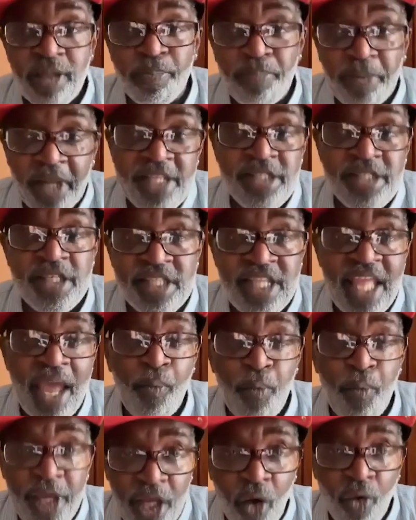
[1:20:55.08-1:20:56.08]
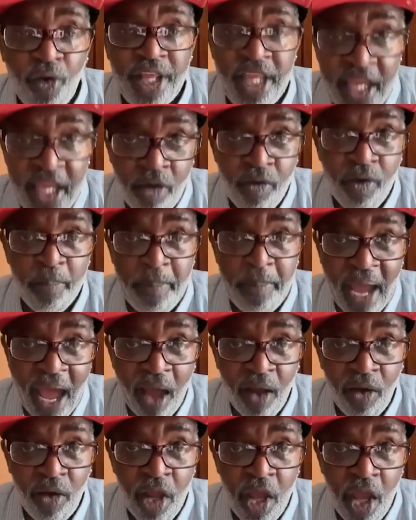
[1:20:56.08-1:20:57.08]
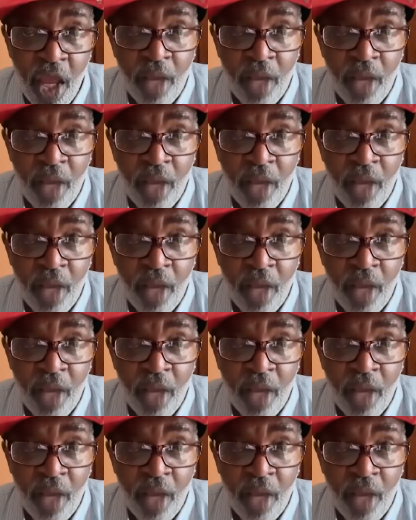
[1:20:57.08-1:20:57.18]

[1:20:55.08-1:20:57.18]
places that we don't hear about,